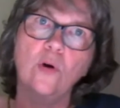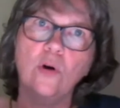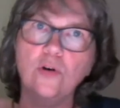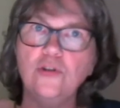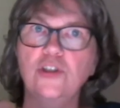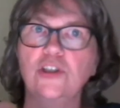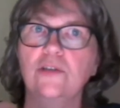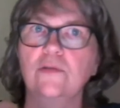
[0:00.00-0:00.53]

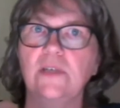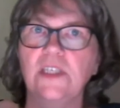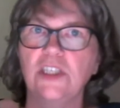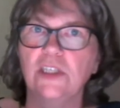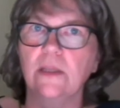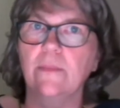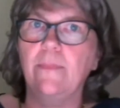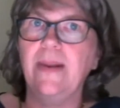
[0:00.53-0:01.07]
code
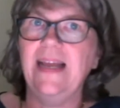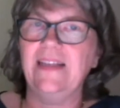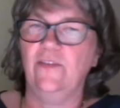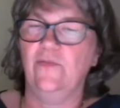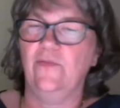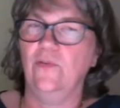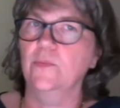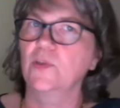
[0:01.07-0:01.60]
generation
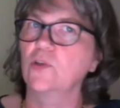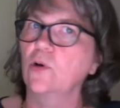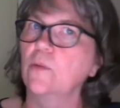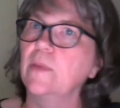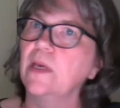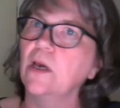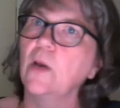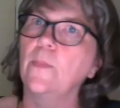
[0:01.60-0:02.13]
platforms
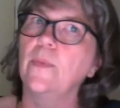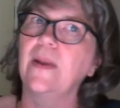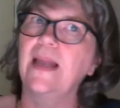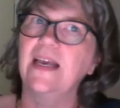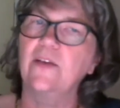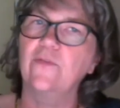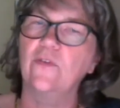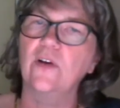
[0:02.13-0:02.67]
coming up,
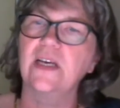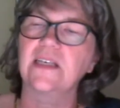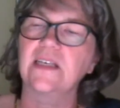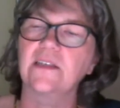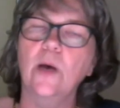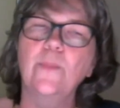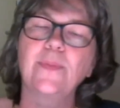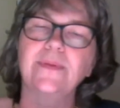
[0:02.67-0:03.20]
like, for
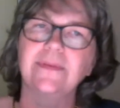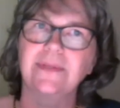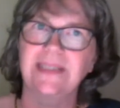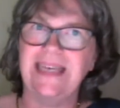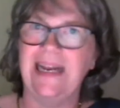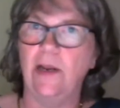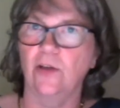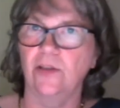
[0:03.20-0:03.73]
example,
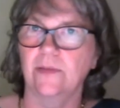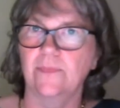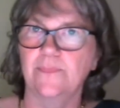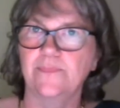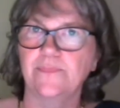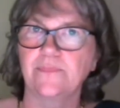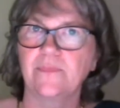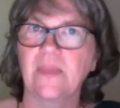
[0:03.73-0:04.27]
Telon.
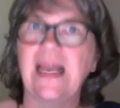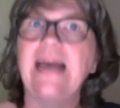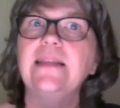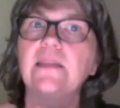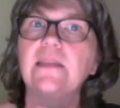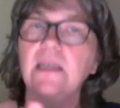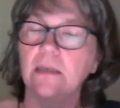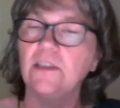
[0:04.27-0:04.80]

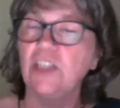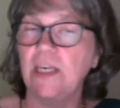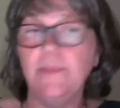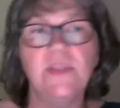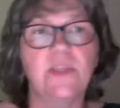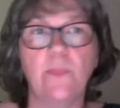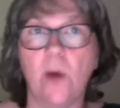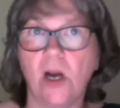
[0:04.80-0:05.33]
And
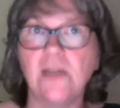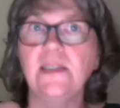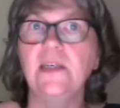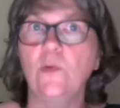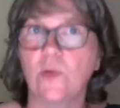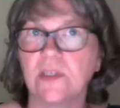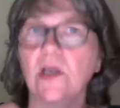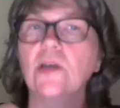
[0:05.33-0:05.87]
James
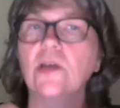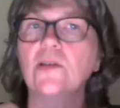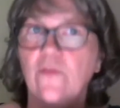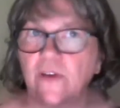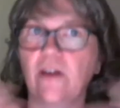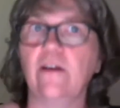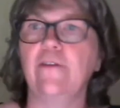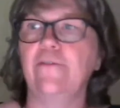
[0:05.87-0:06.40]
Martin was also
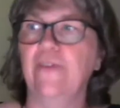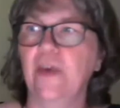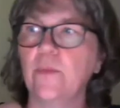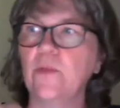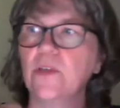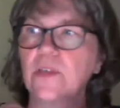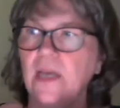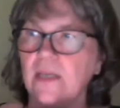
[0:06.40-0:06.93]
very
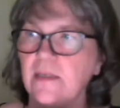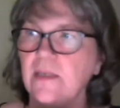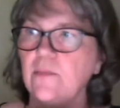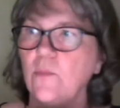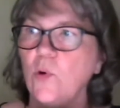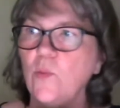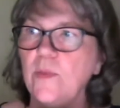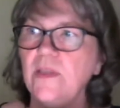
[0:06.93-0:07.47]
famous at
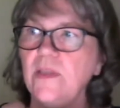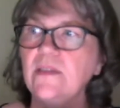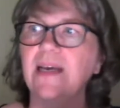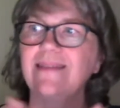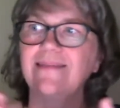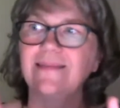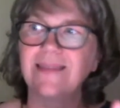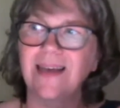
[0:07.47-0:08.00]
that moment,
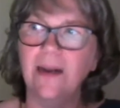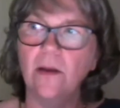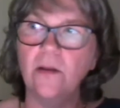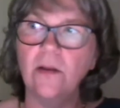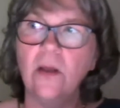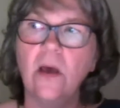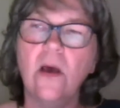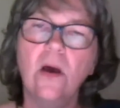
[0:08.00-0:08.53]
and
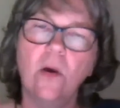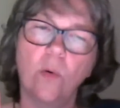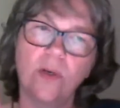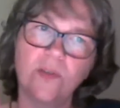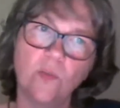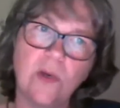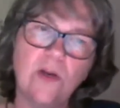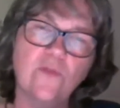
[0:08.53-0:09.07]
Telon
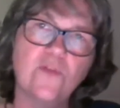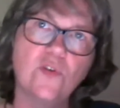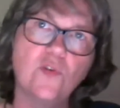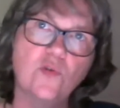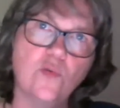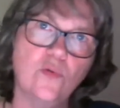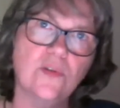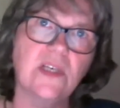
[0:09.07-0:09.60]
was one of the
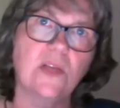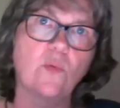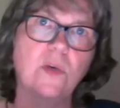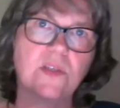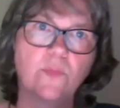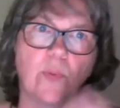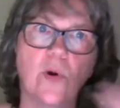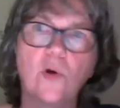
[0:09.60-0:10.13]
tools that
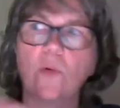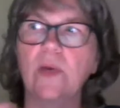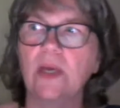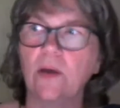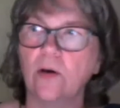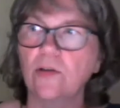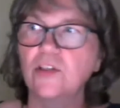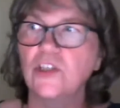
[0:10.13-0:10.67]
was
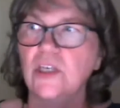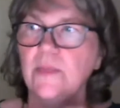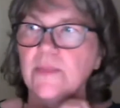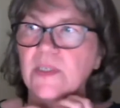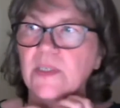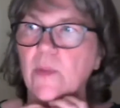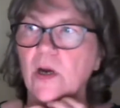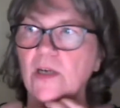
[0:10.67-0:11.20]
borrowing on
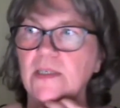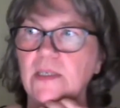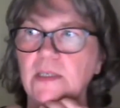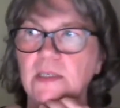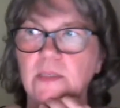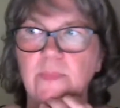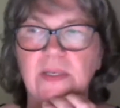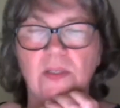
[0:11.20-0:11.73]
James
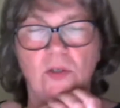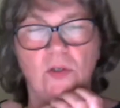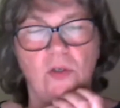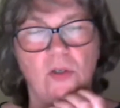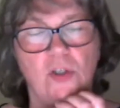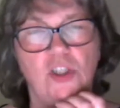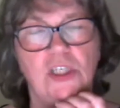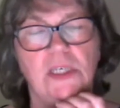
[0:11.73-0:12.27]
Martin's
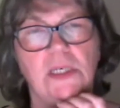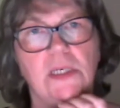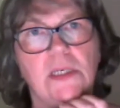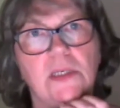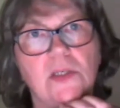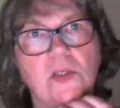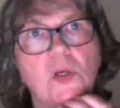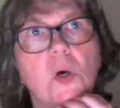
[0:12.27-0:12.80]
methodology.
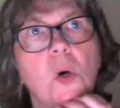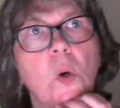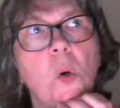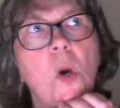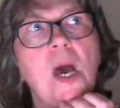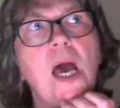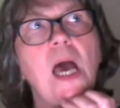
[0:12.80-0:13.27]
So